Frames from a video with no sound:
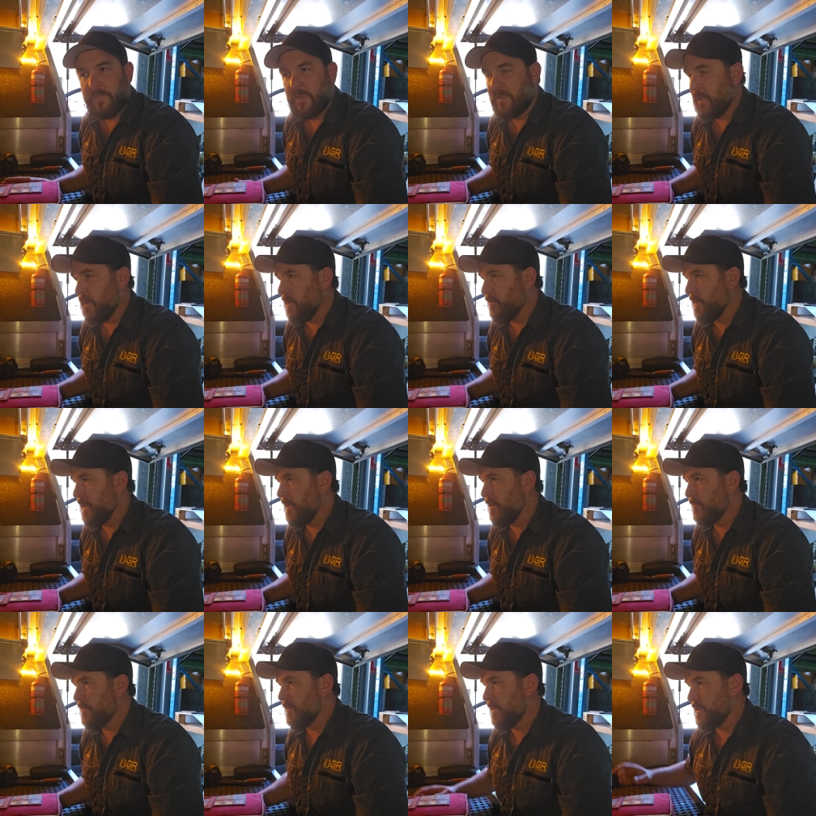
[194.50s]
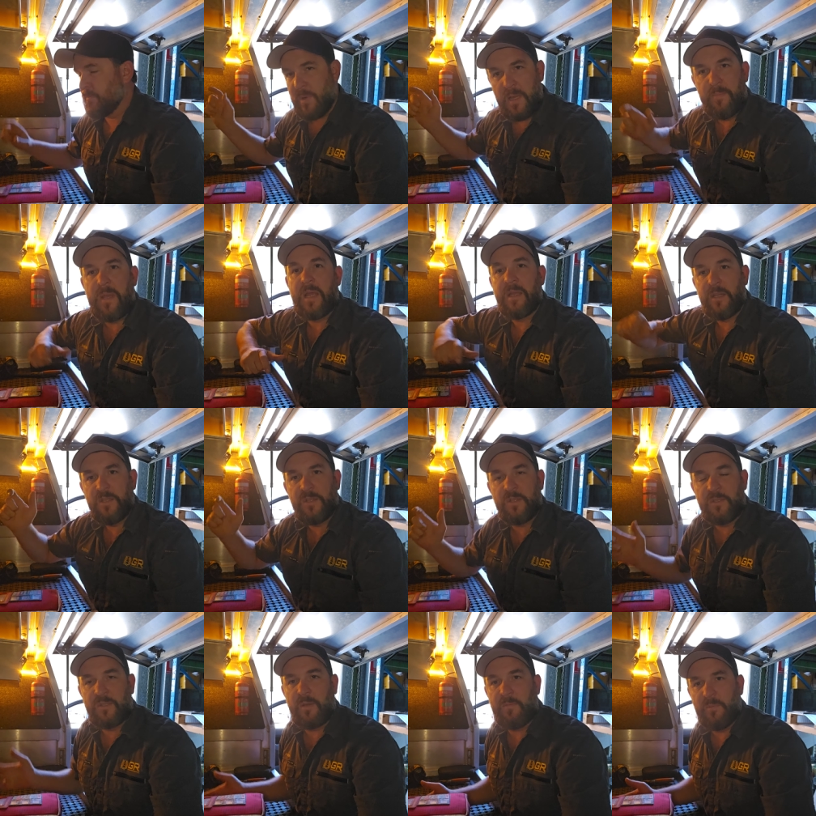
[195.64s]
so we ended up doing a spray bandage
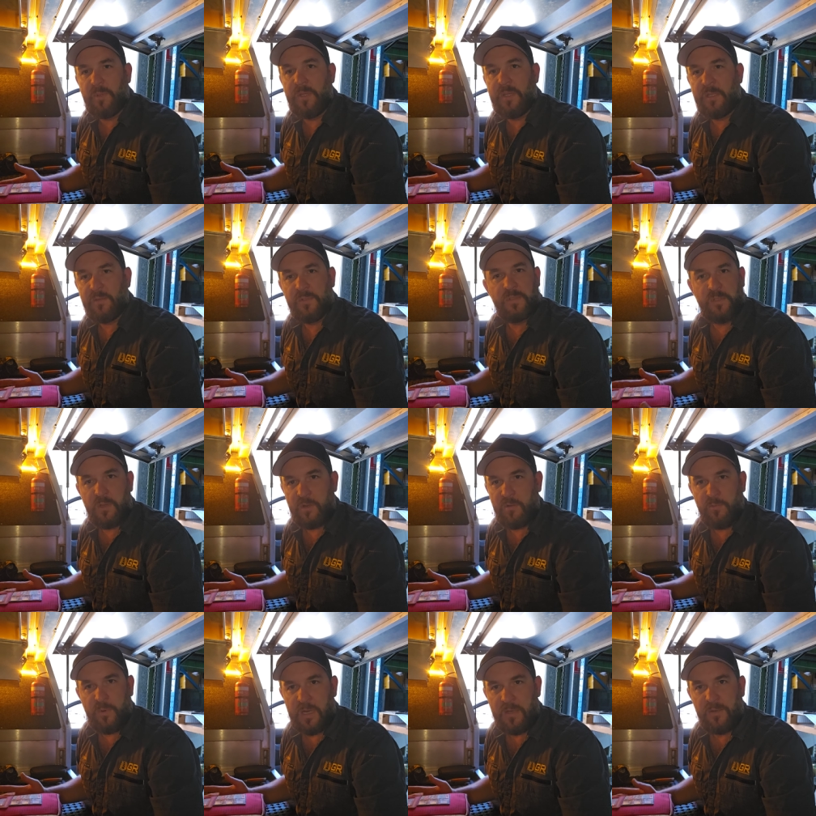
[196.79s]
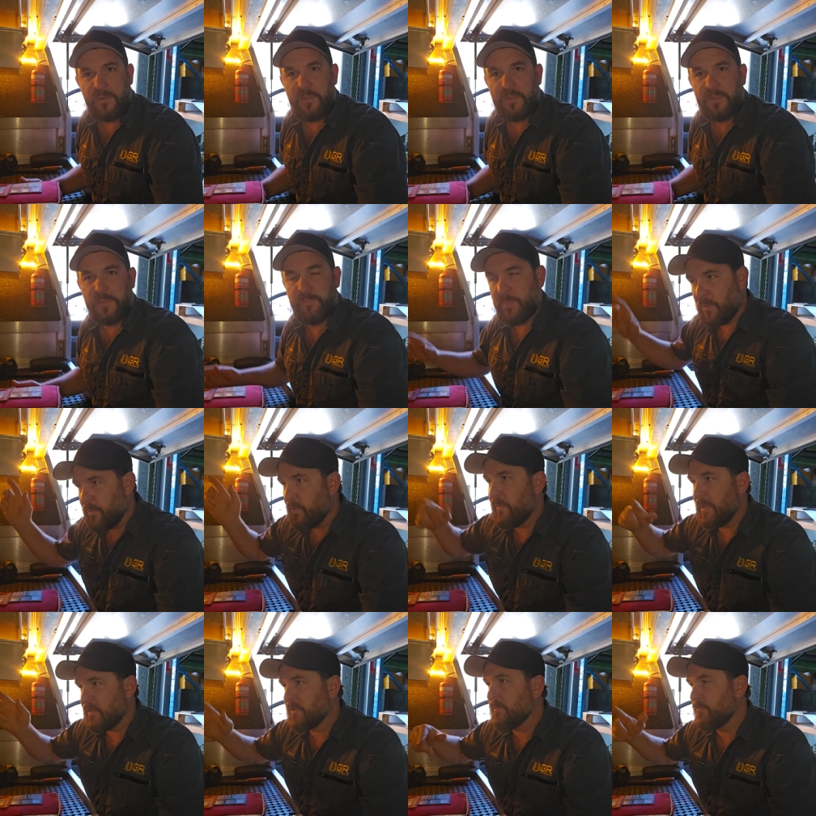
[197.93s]
to stop the bleeding, which is a horrible way to do it, to put all
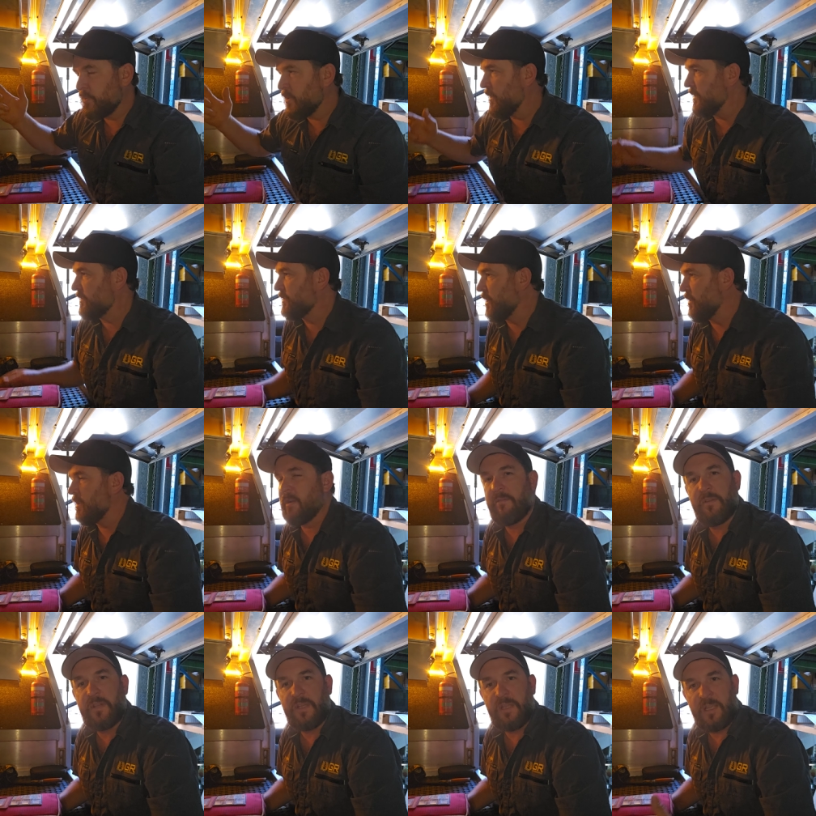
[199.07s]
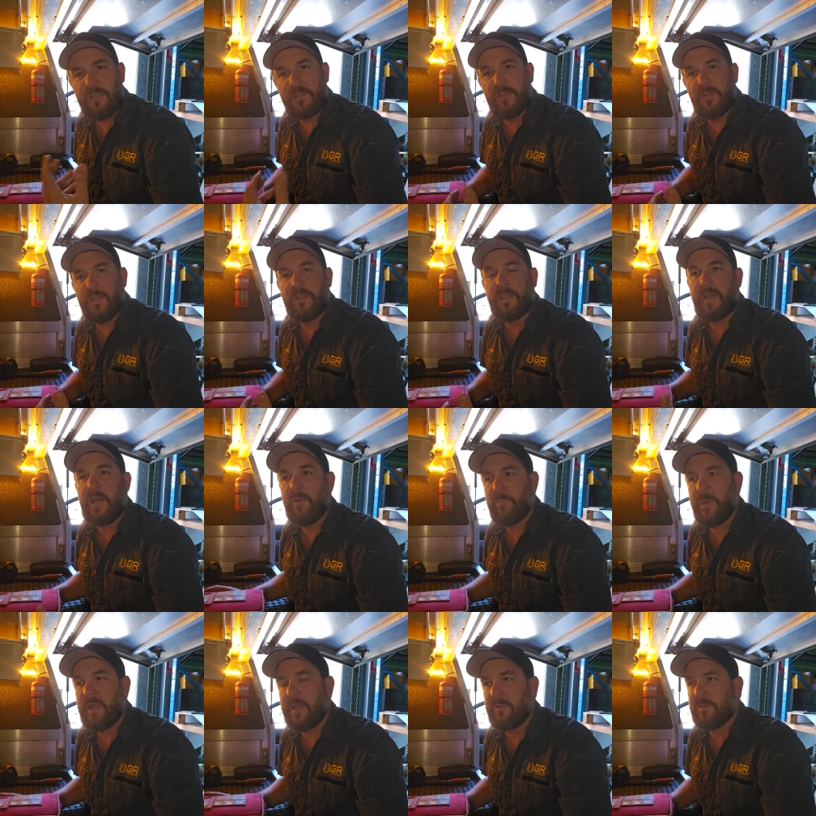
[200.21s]
that put all that stone and everything inside the cut.
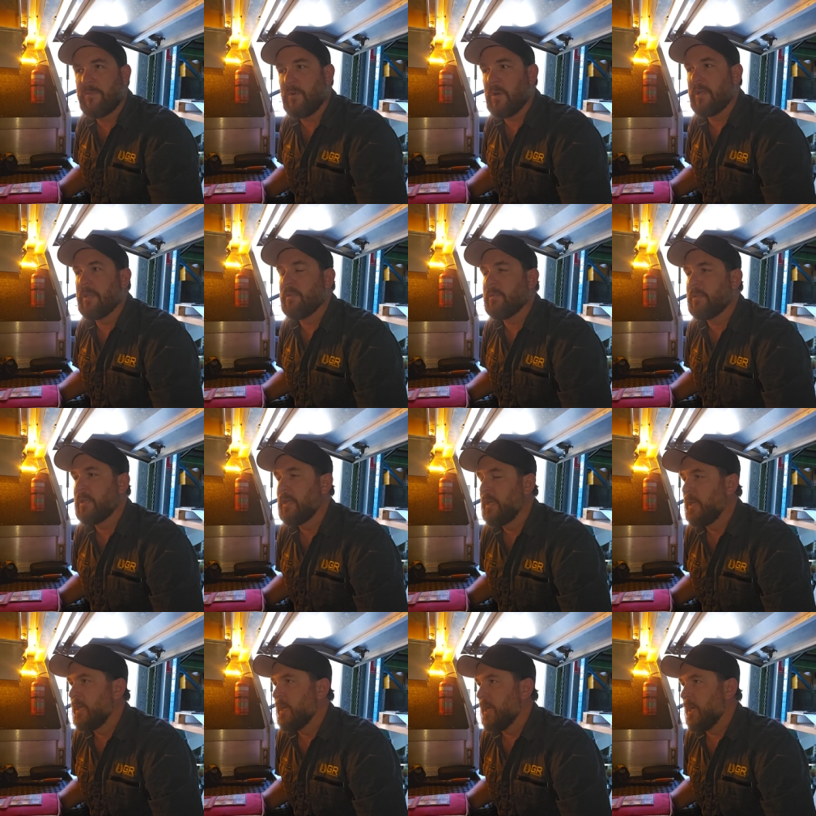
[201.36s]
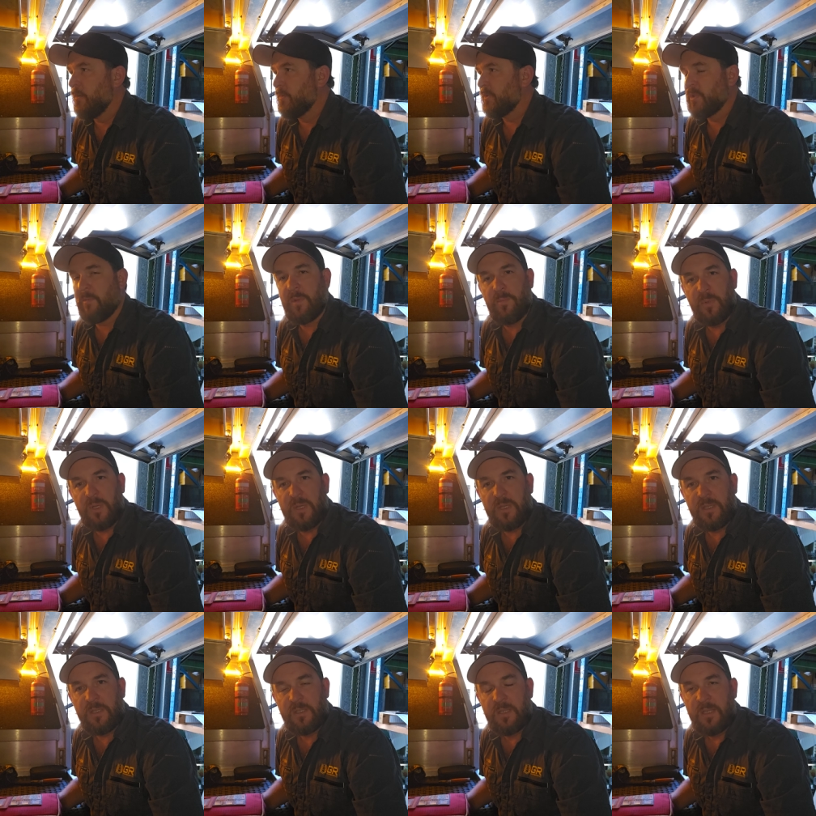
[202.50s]
But he was fighting us, and um, we stopped the
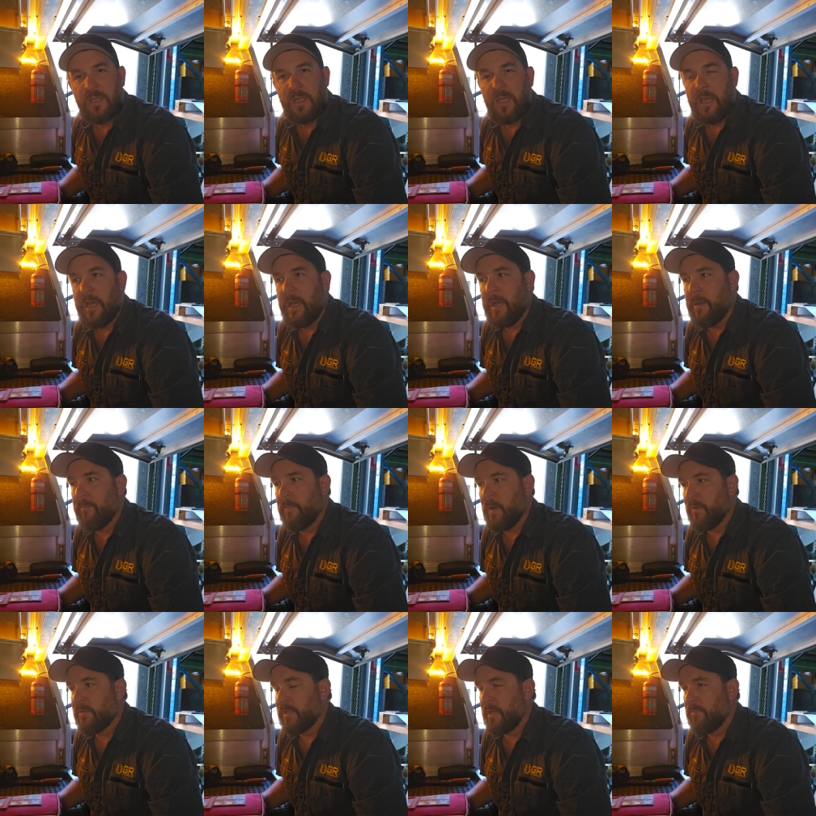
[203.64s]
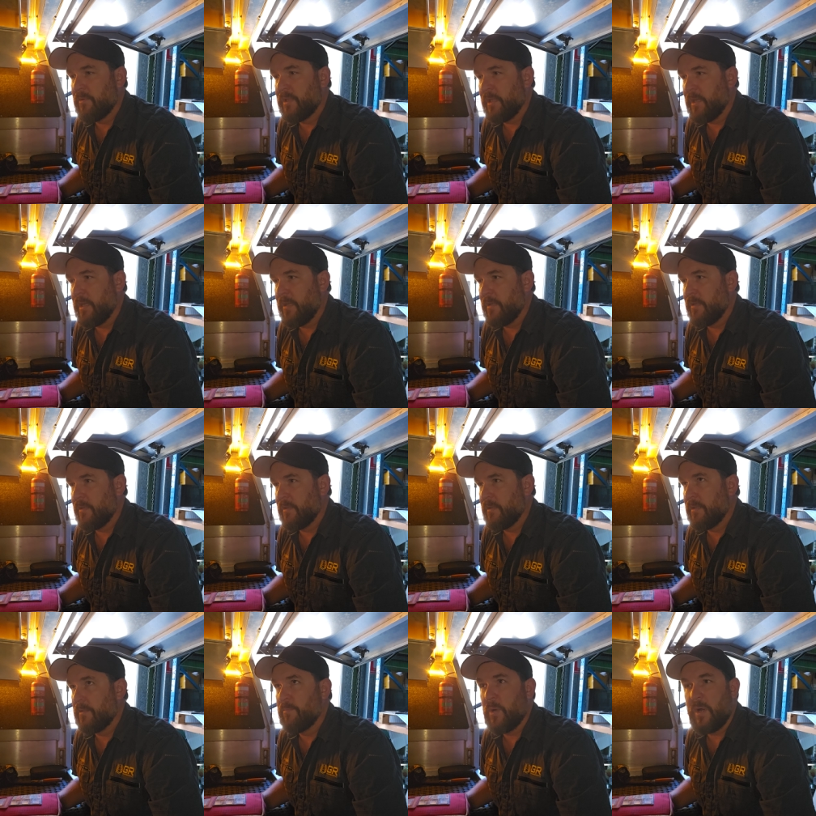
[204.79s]
bleeding. Um, I was able to get
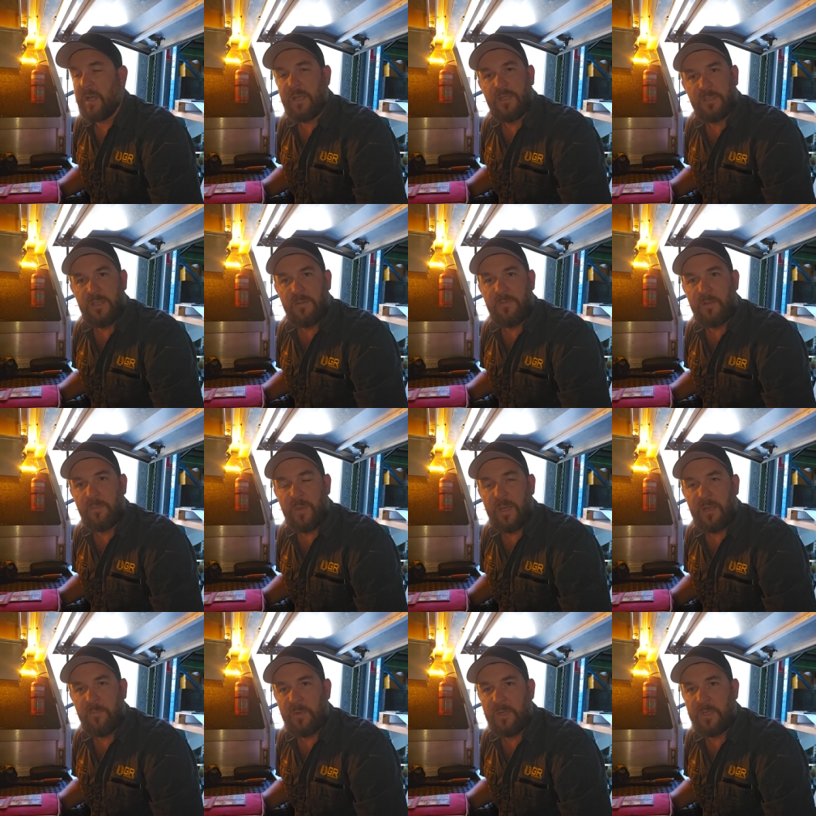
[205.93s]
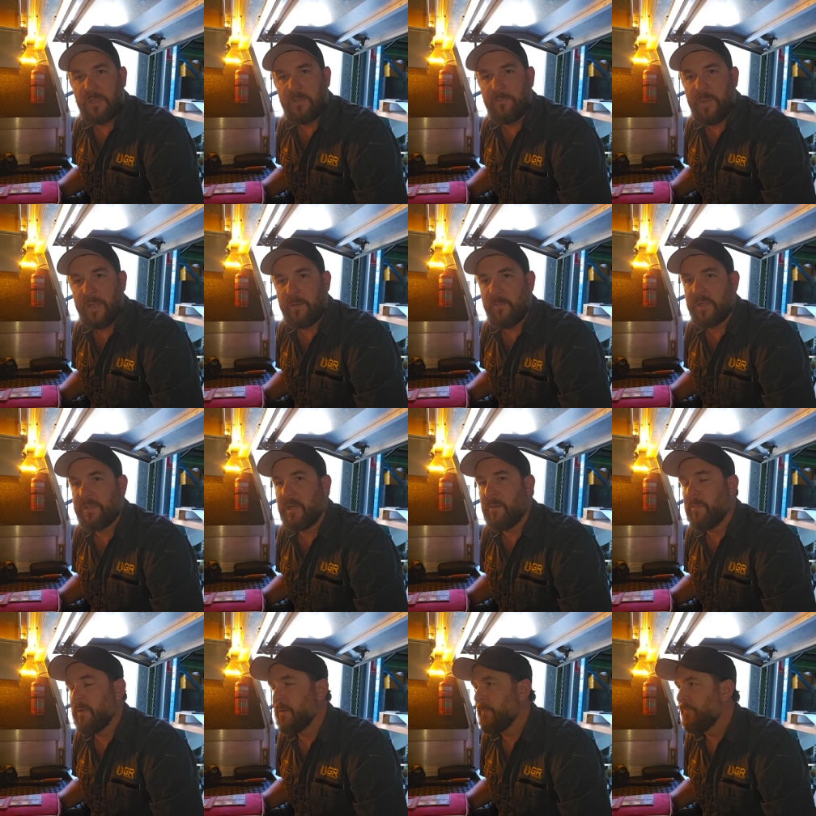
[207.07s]
his bike and stuff in the back of my back of my tub,